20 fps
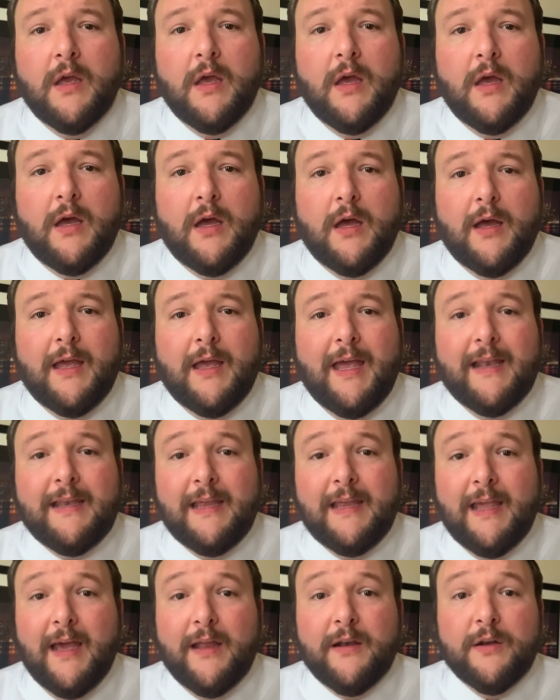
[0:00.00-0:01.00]
Uh,
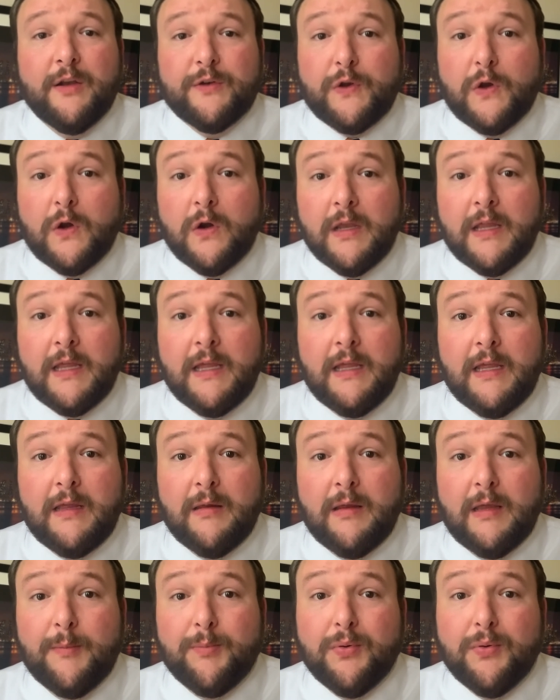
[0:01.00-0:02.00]
had he had an attorney,
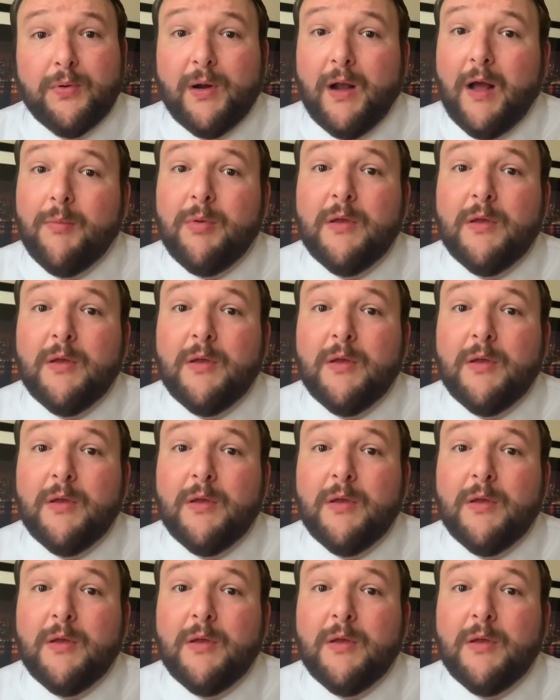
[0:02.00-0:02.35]
he probably